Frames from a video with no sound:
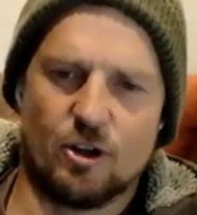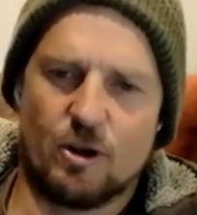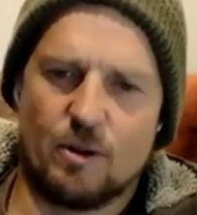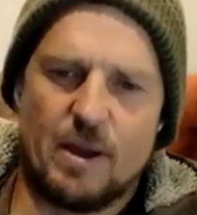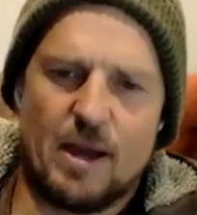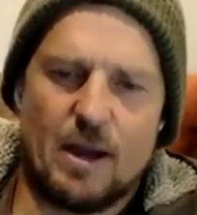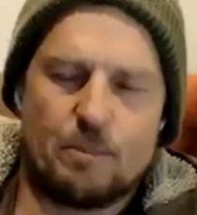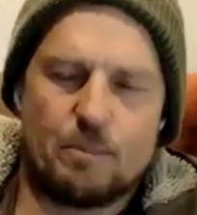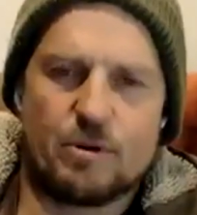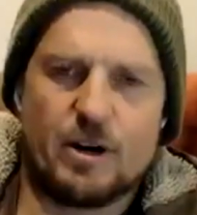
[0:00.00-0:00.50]

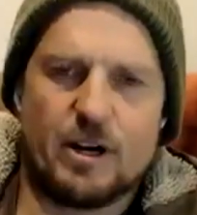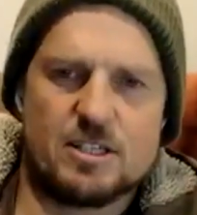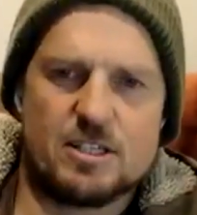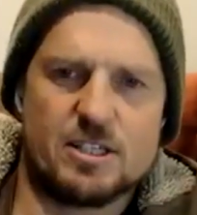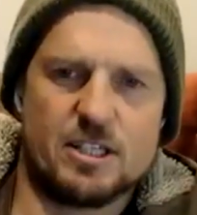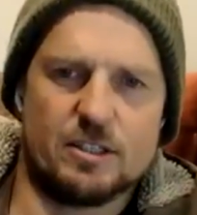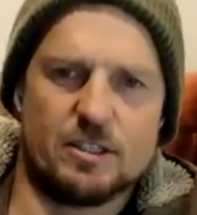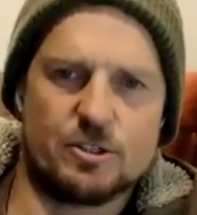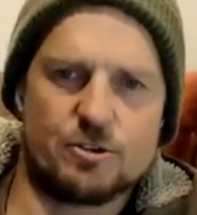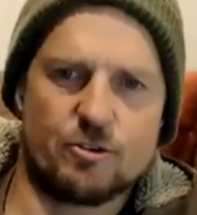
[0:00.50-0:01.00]
about
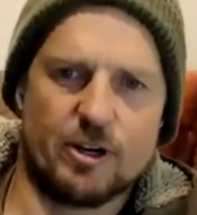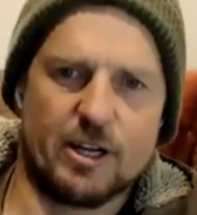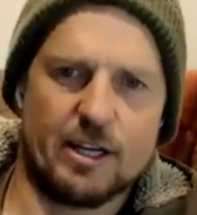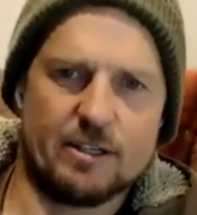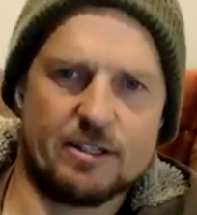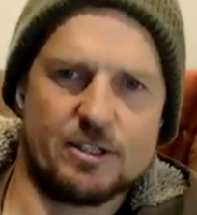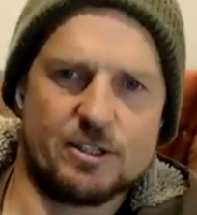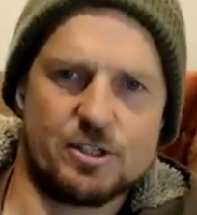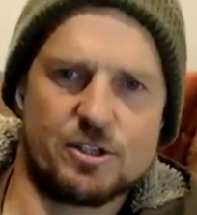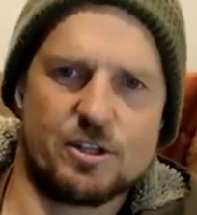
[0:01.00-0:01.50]
pressing the
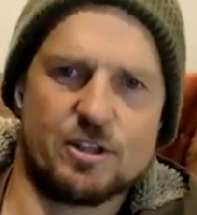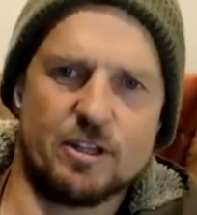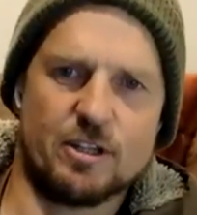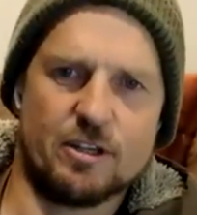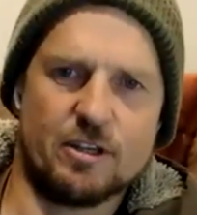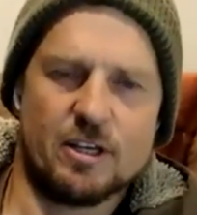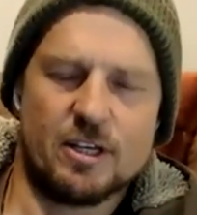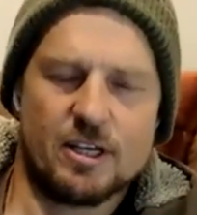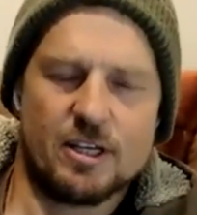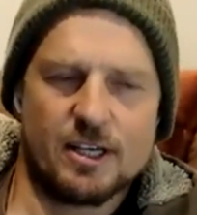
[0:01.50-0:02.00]
trigger, just
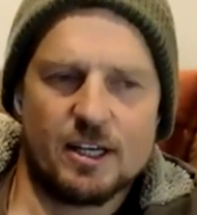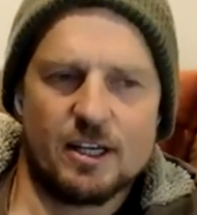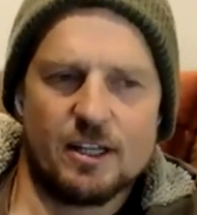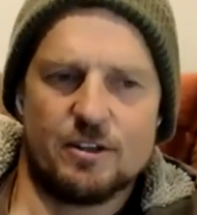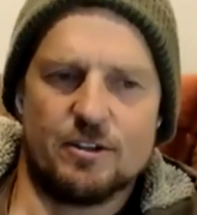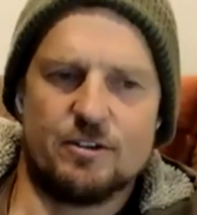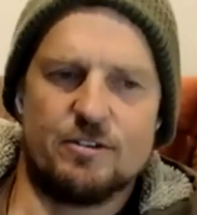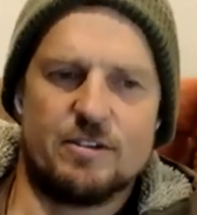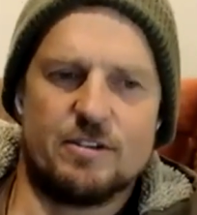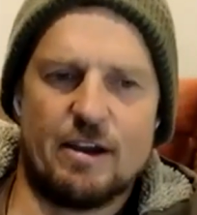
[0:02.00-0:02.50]
the
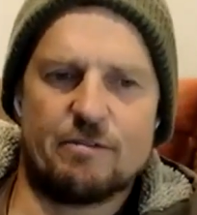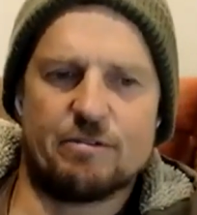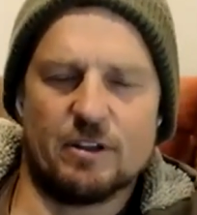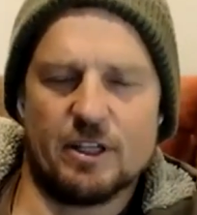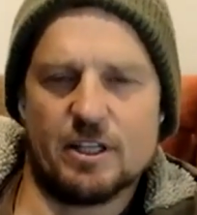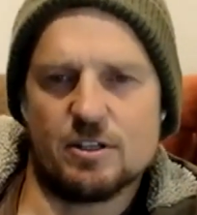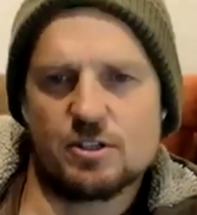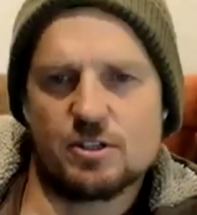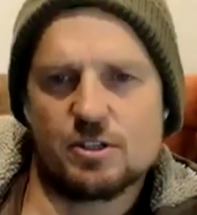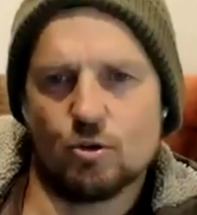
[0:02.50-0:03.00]

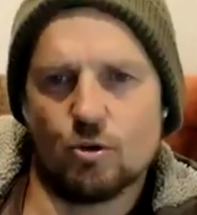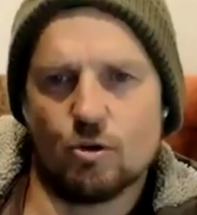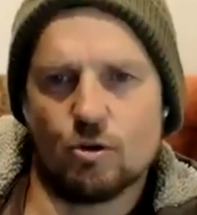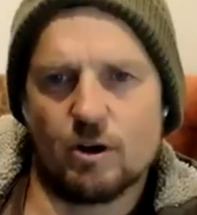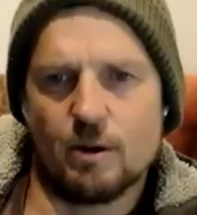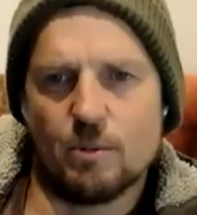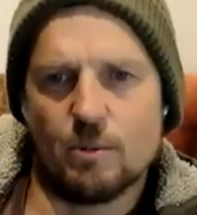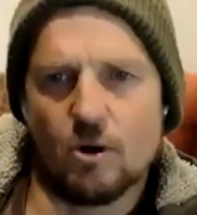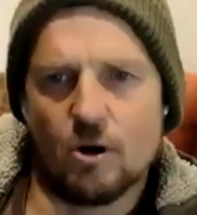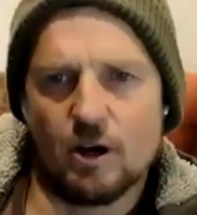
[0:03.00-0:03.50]
definitely the
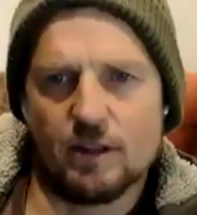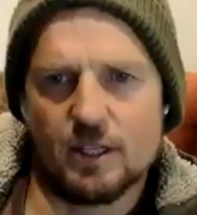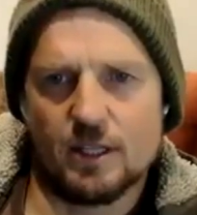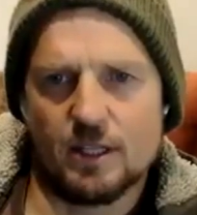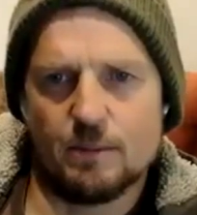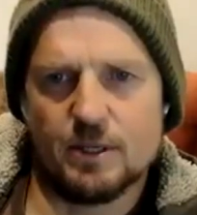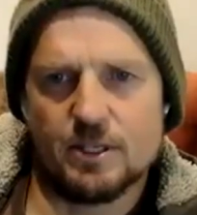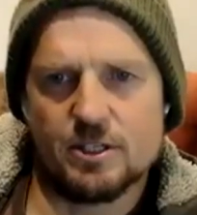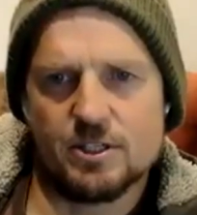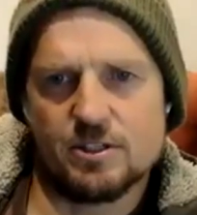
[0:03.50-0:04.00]
story behind the
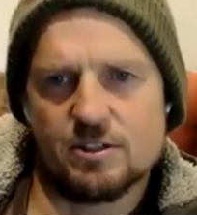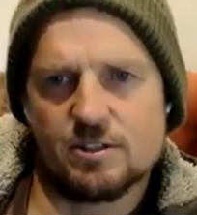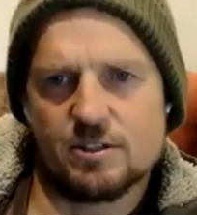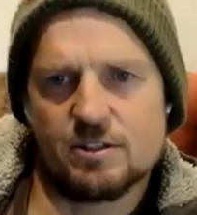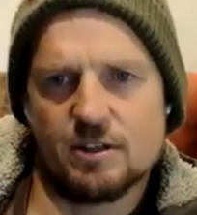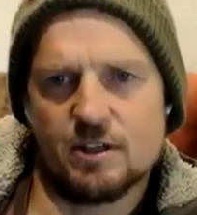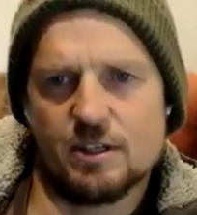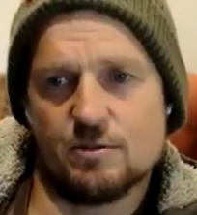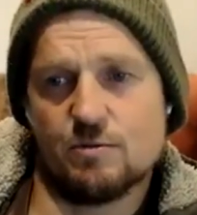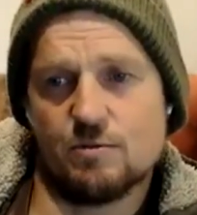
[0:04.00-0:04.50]
images
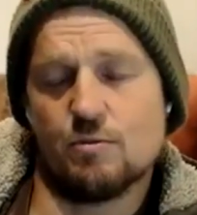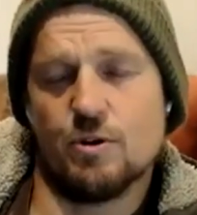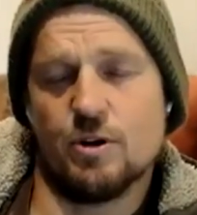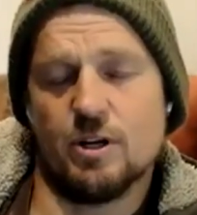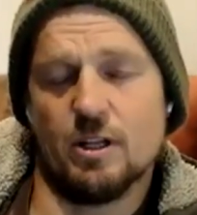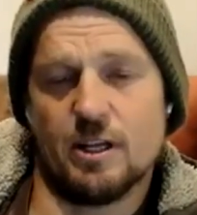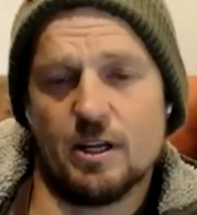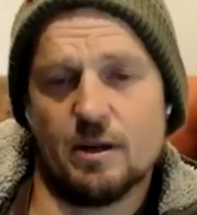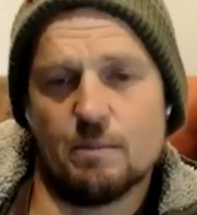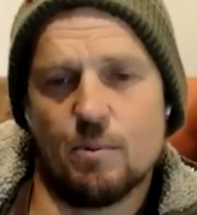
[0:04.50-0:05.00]
is
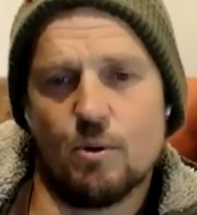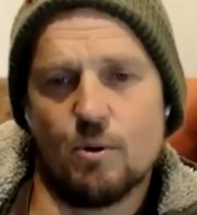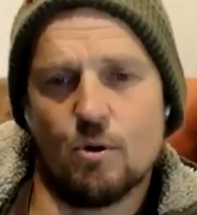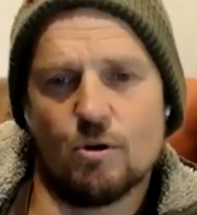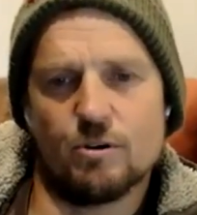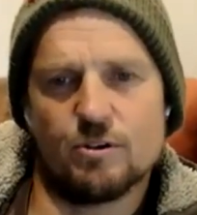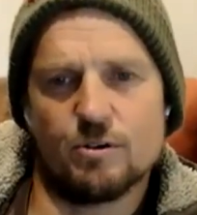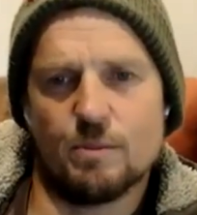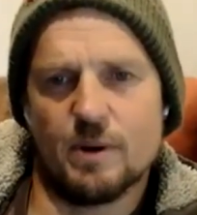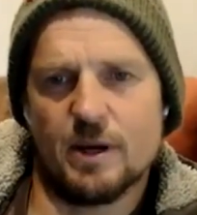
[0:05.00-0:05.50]
really
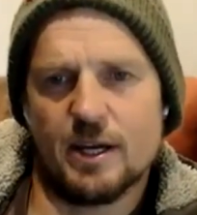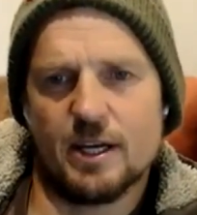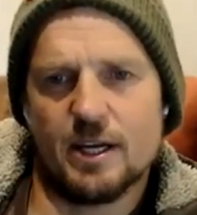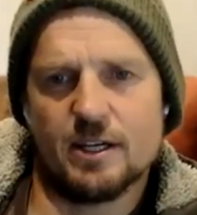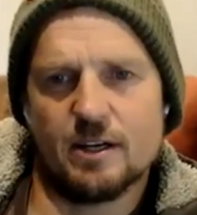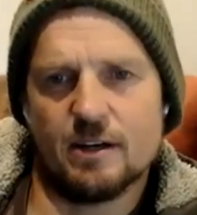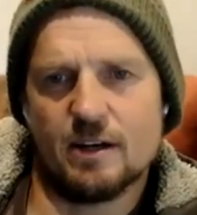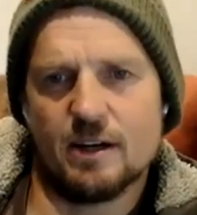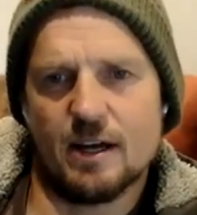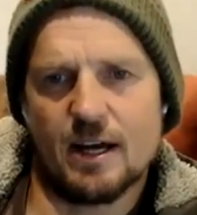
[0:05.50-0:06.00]
important to me,
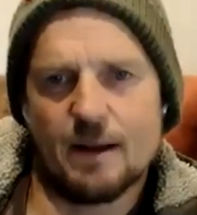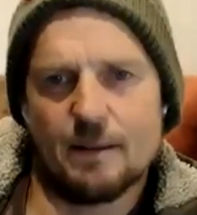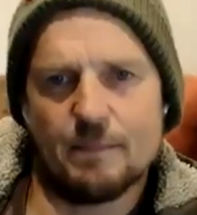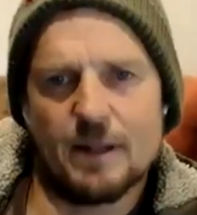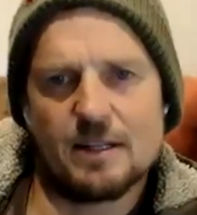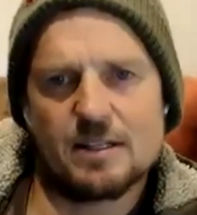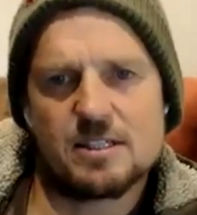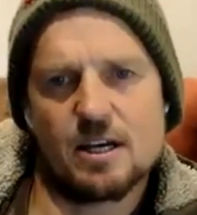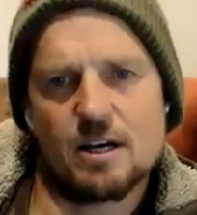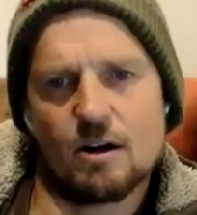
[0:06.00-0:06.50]
and
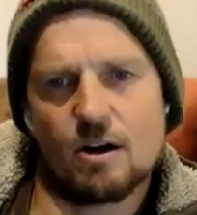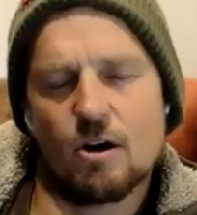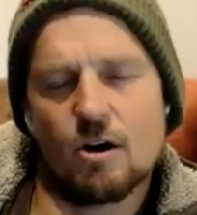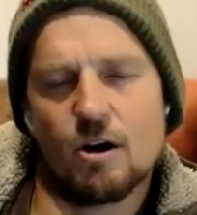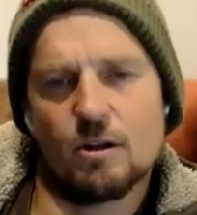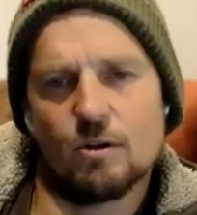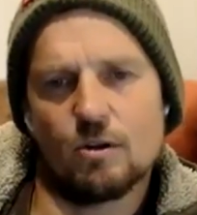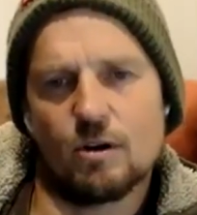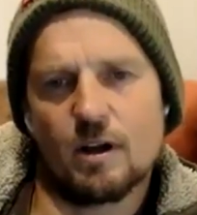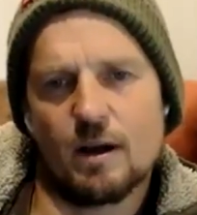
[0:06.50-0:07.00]
that's how I
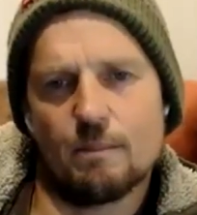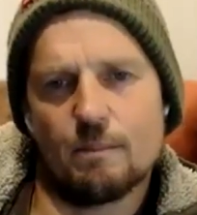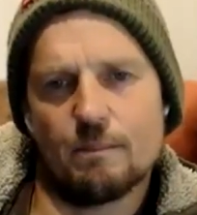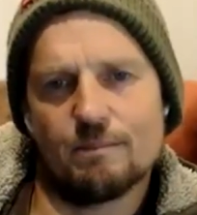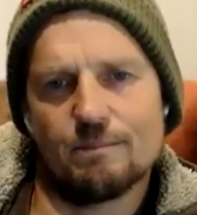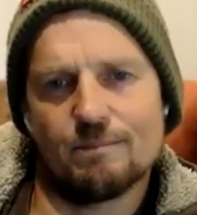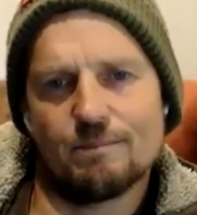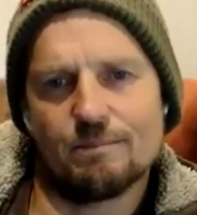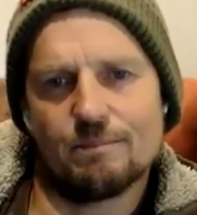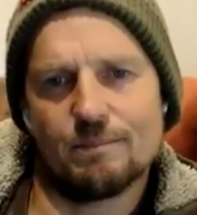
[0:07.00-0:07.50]
kind of look
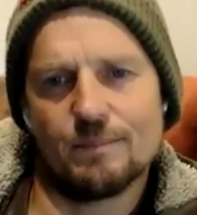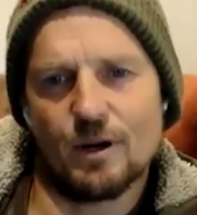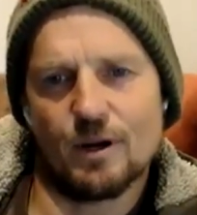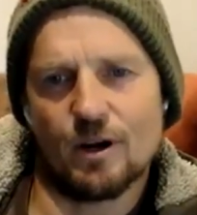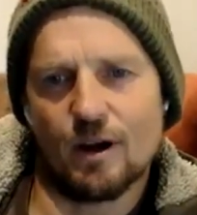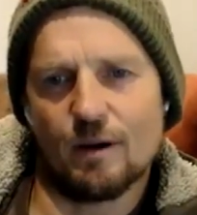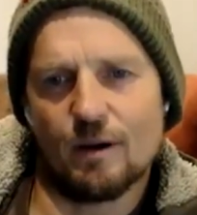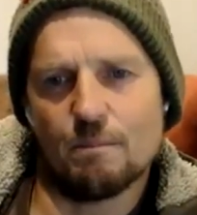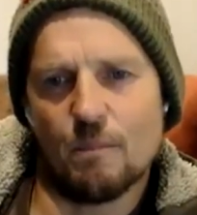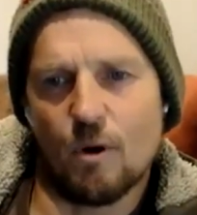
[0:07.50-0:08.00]

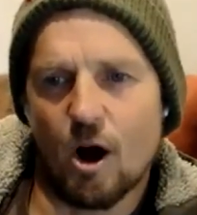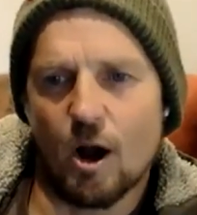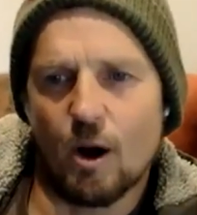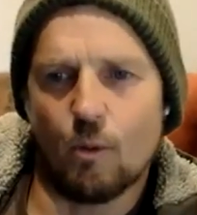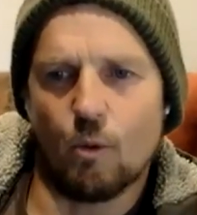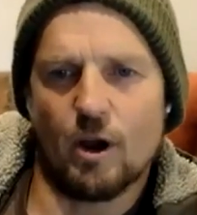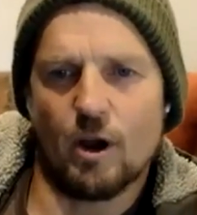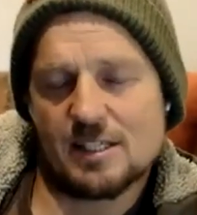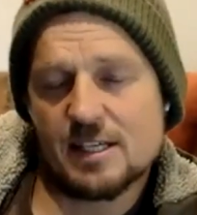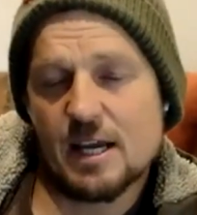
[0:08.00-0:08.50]
at my
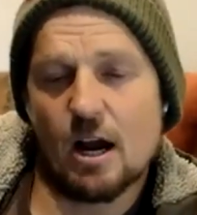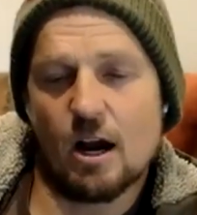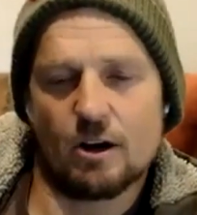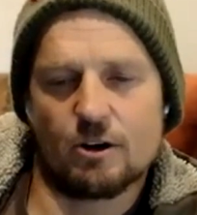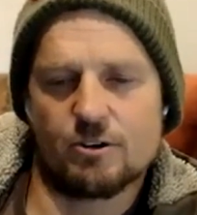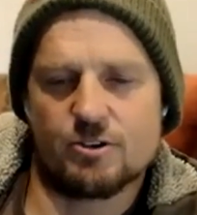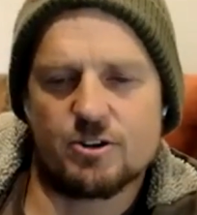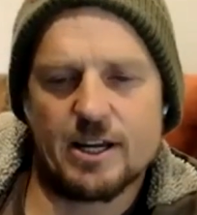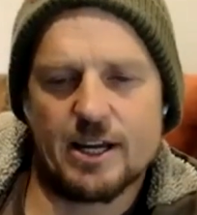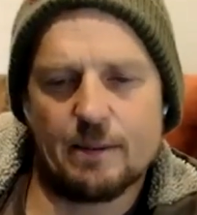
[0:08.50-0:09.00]
work. That's how I
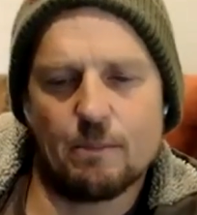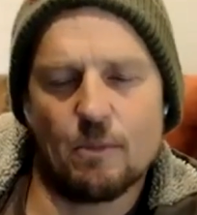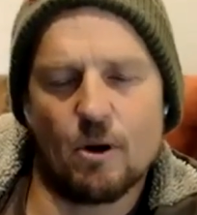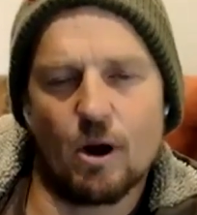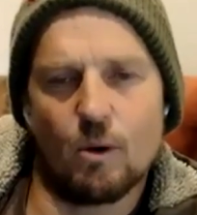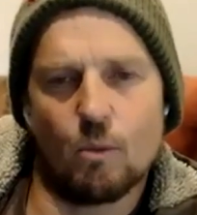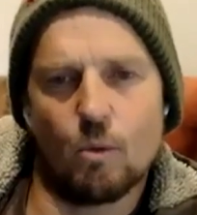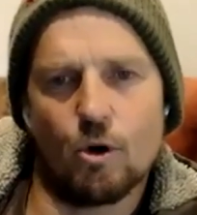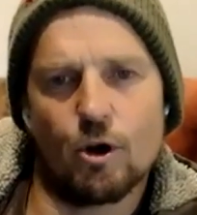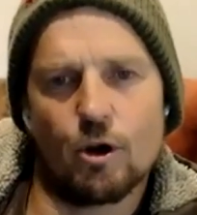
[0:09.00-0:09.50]
critique
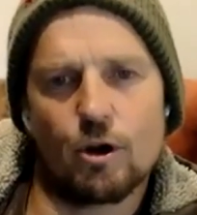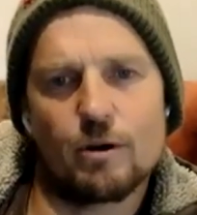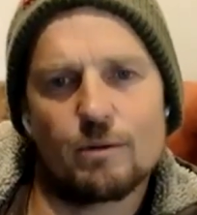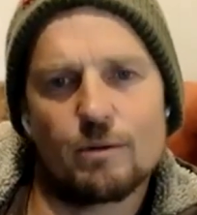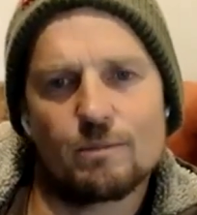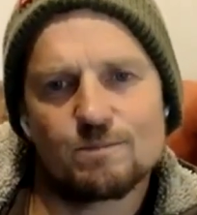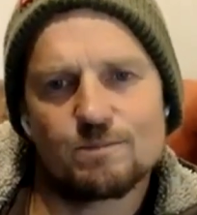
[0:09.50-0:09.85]
my work.